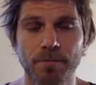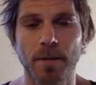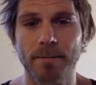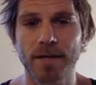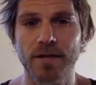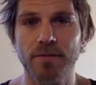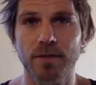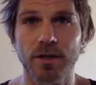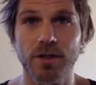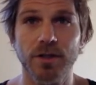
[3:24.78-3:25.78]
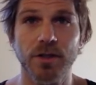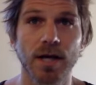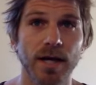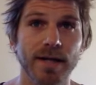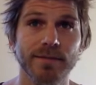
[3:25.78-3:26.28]
medium lunch,
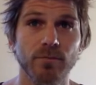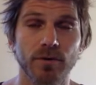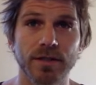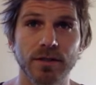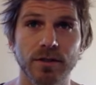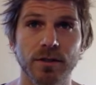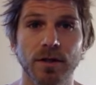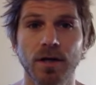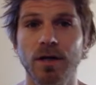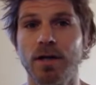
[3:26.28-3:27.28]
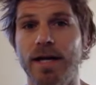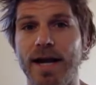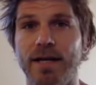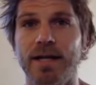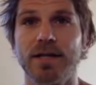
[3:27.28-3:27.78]
and small dinner.
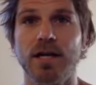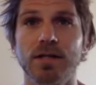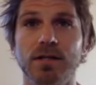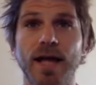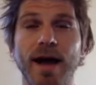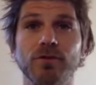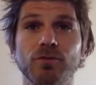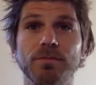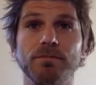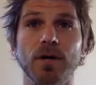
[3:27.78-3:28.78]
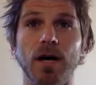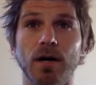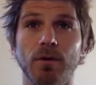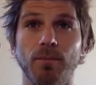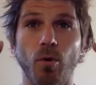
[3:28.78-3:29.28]
Again, it doesn't have to be
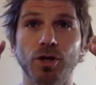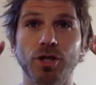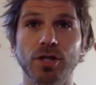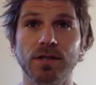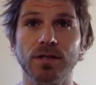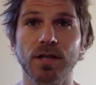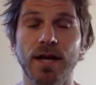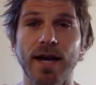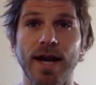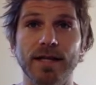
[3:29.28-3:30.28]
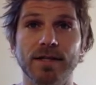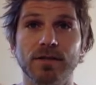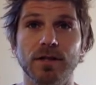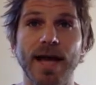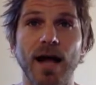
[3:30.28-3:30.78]
the portions. It's
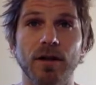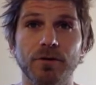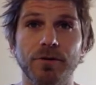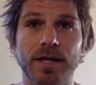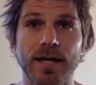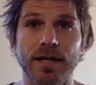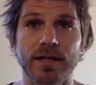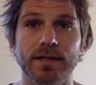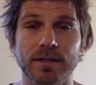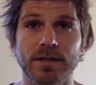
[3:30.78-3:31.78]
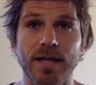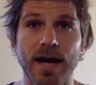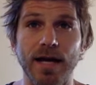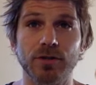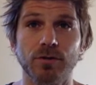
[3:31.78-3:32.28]
the calorie that it
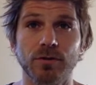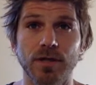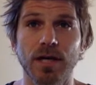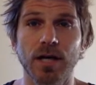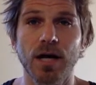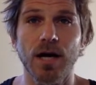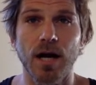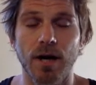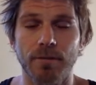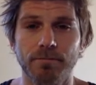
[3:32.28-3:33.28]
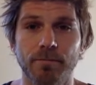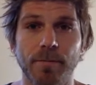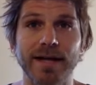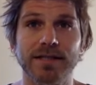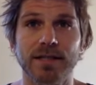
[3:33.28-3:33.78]
actually
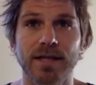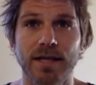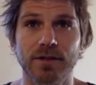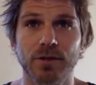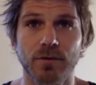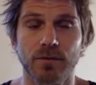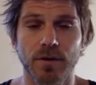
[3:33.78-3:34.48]
packs into